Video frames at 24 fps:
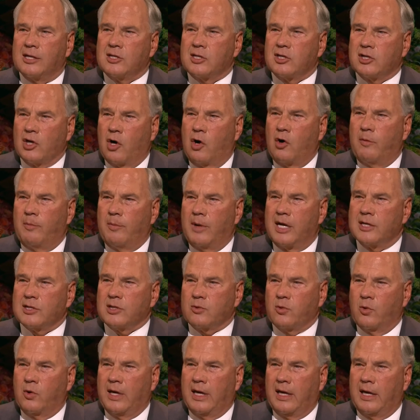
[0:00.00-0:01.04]
so
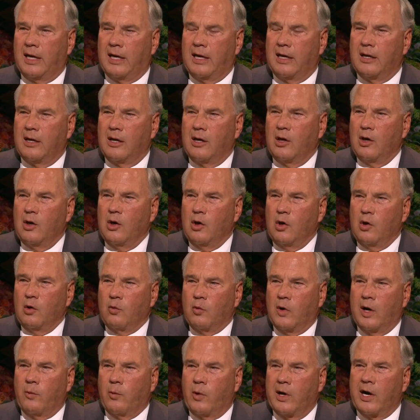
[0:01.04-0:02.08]
must we.
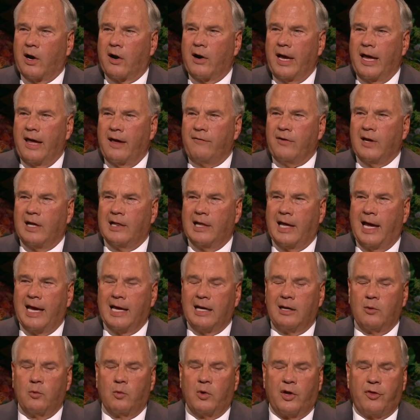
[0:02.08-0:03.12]
When we are heavy
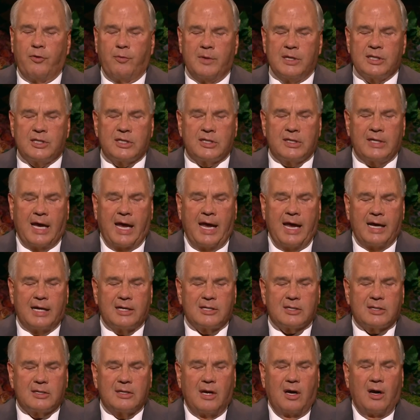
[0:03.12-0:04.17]
laden with
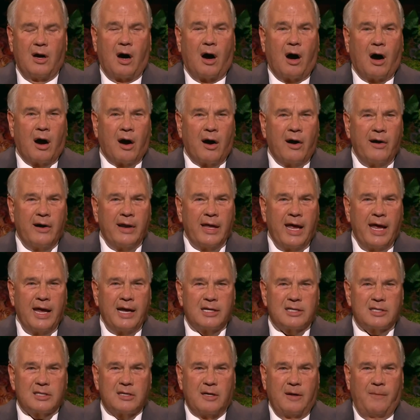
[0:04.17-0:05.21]
mistakes,
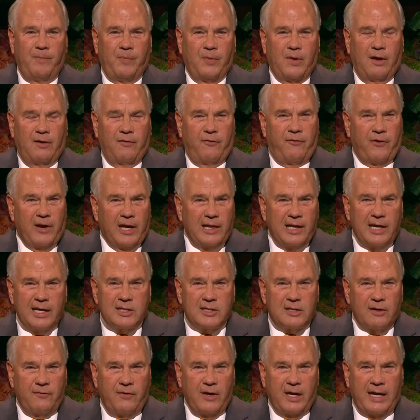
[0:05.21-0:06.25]
heartaches, feelings
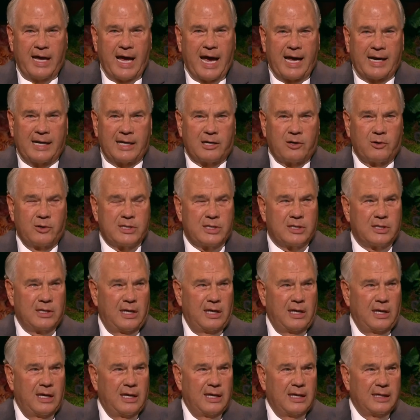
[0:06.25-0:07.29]
of
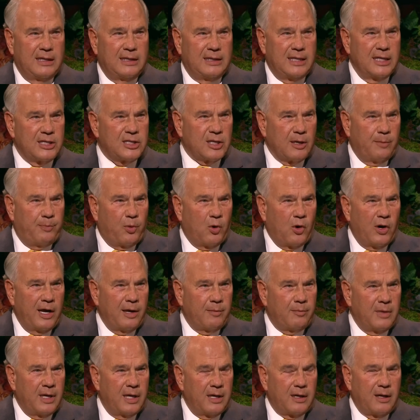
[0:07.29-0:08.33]
inadequacy,
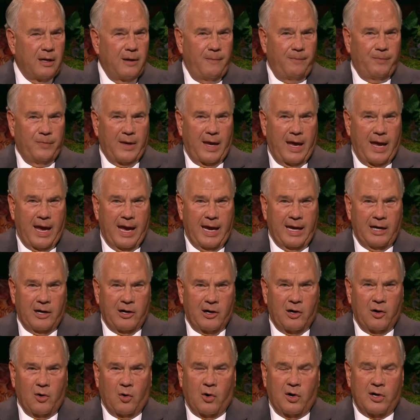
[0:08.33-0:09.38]
disappointment,
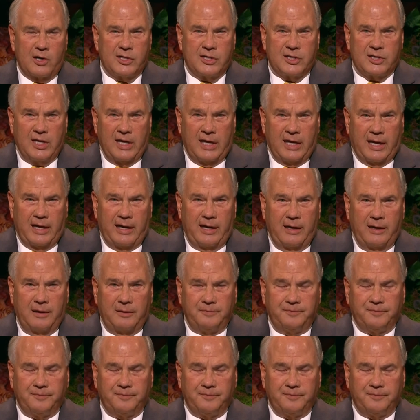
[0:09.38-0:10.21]
anger, or sin,